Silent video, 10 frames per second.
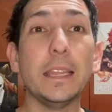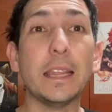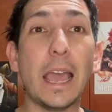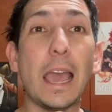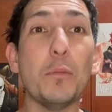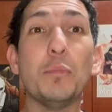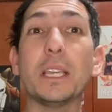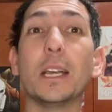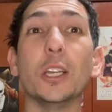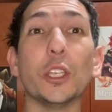in that
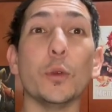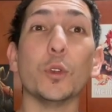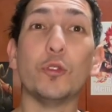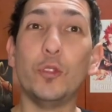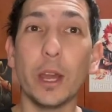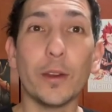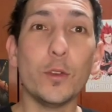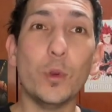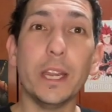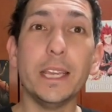because it was very
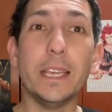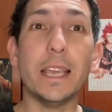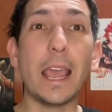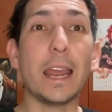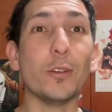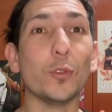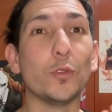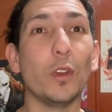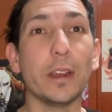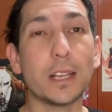witty and it was
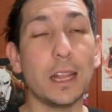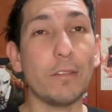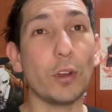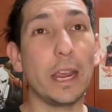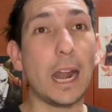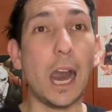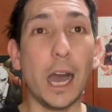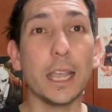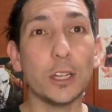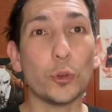very clever, and
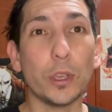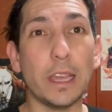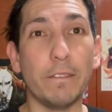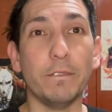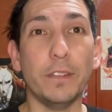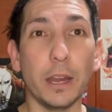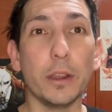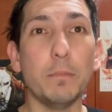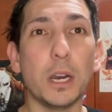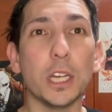I enjoyed that
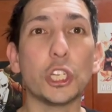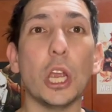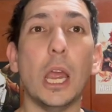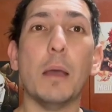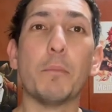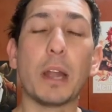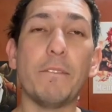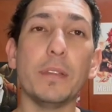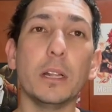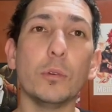very much. But I
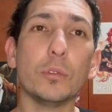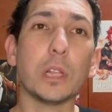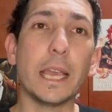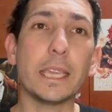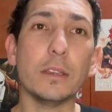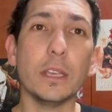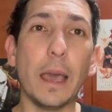feel it was like, it,